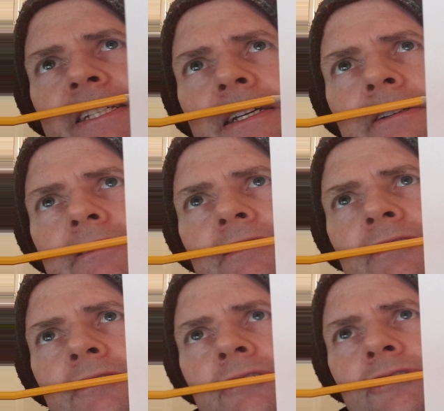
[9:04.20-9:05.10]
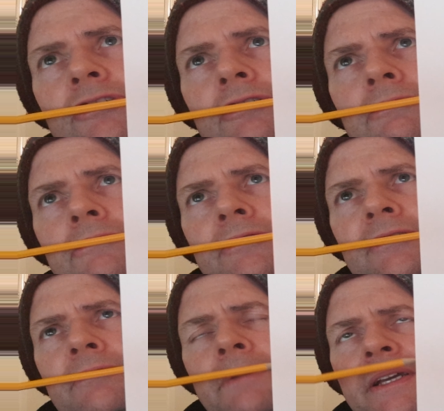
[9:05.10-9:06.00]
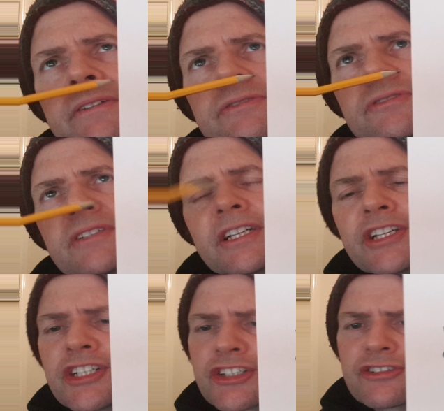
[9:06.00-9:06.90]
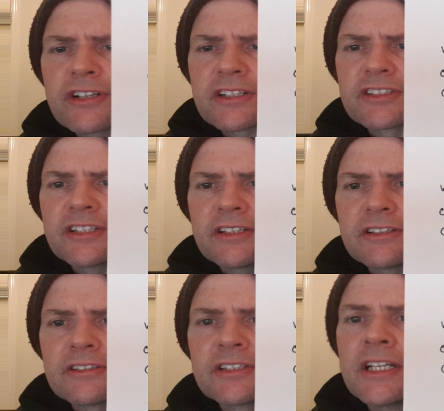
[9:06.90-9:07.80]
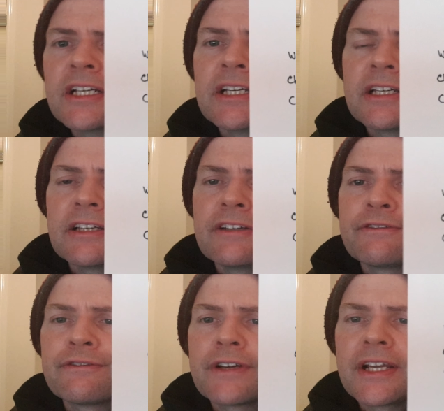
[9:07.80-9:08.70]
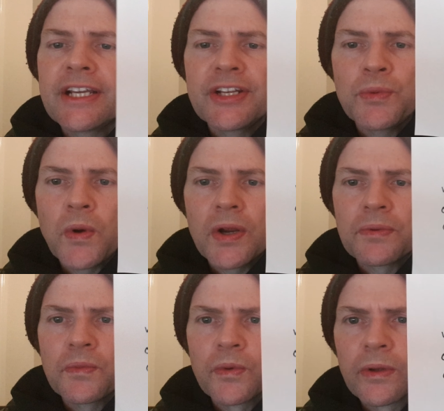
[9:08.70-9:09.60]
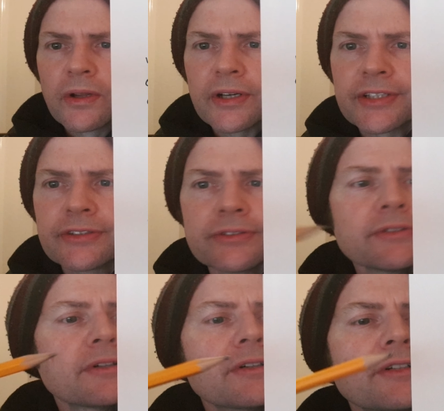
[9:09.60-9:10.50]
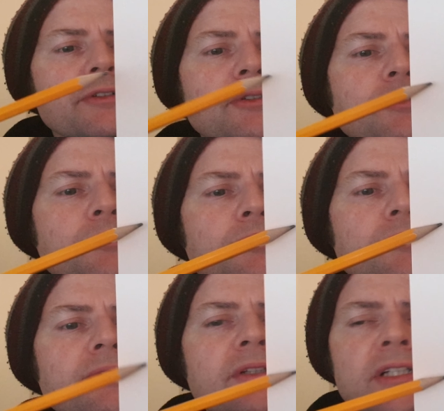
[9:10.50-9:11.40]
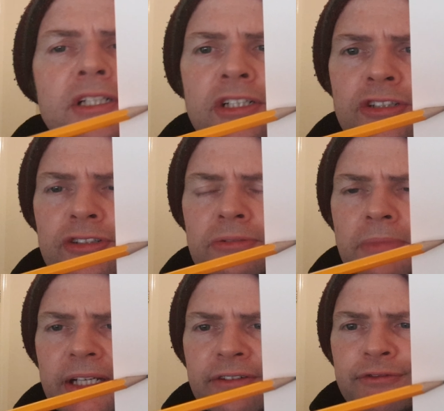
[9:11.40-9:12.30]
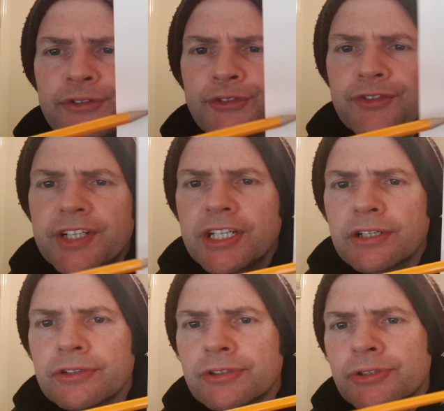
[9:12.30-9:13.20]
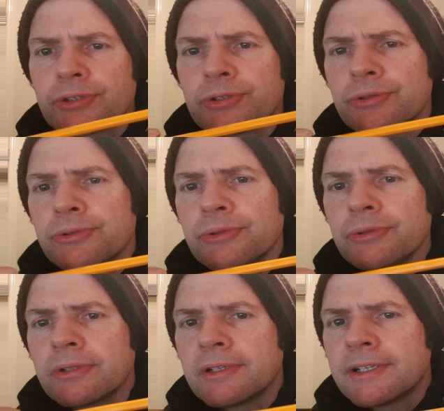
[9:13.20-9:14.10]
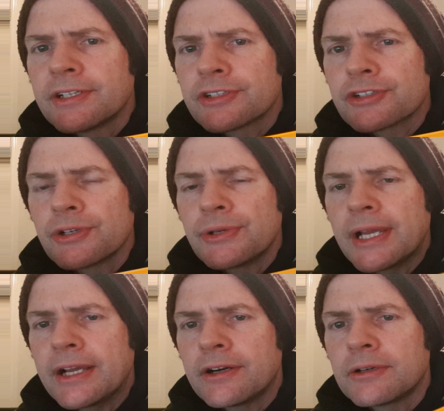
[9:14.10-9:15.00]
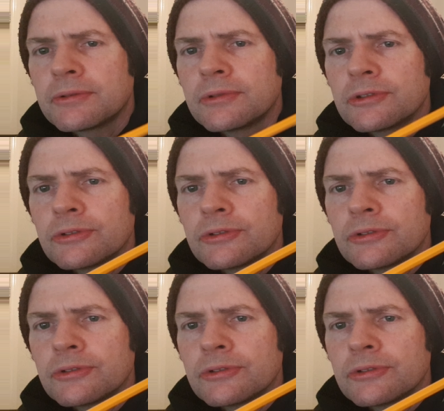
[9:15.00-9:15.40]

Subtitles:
nouns. So it depends on how you construct the sentence. If anyone would like to, I could make a few videos to show you how